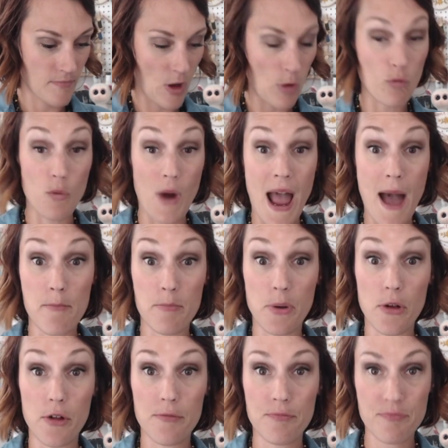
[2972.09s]

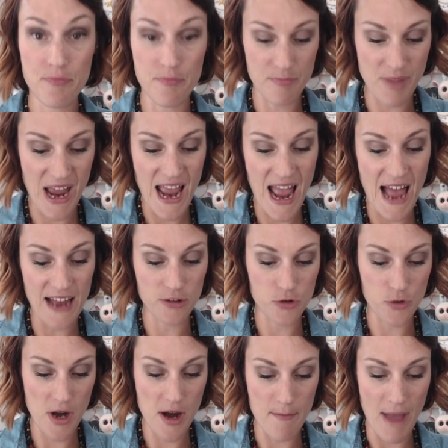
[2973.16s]
Ramble by
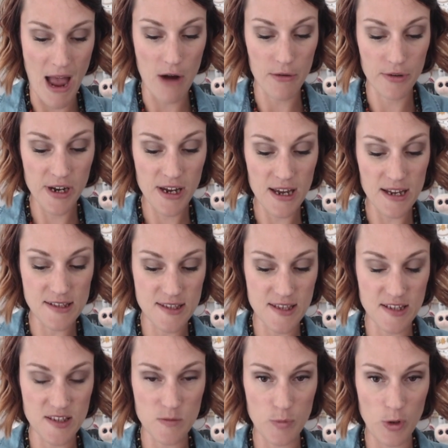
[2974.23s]
Andrea Mowry. It's
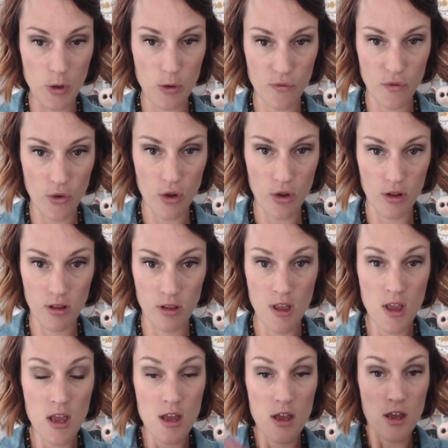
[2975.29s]
this beautiful
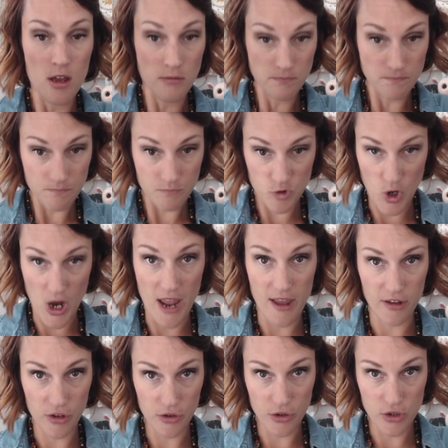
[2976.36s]

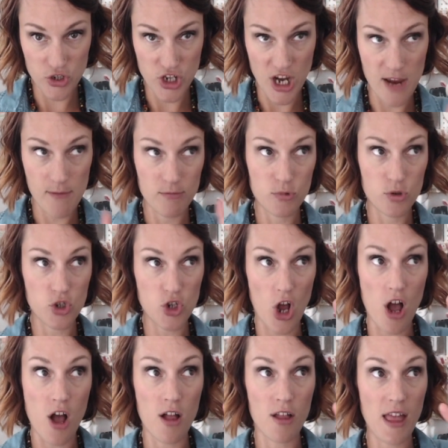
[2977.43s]
triangular shaped
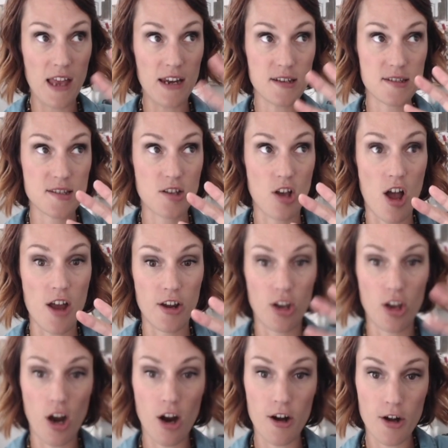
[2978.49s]
shawl, and it's got a
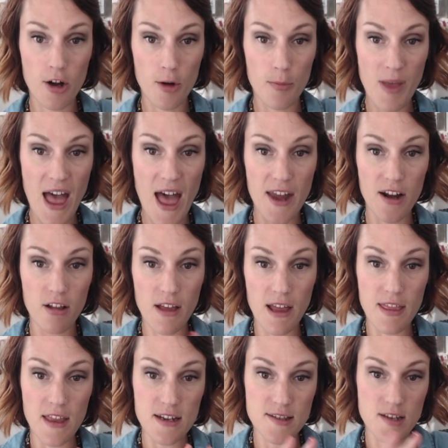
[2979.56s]
garter panel,
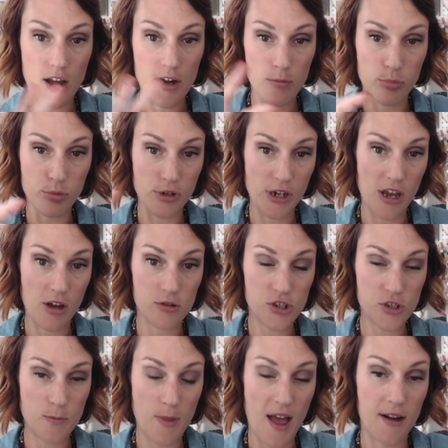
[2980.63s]
and then it's got a
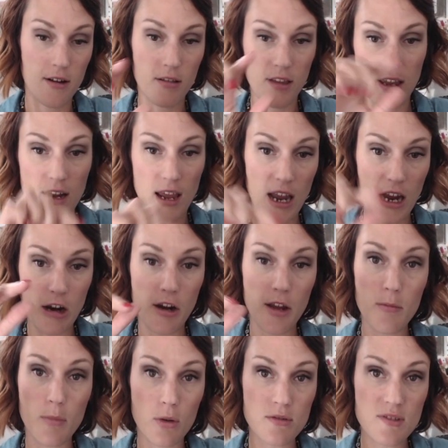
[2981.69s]
brioche panel in a
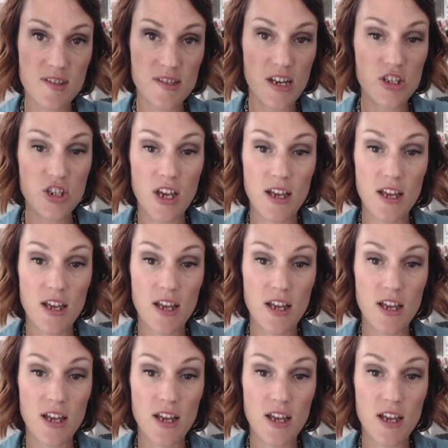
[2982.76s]
herringbone stitch.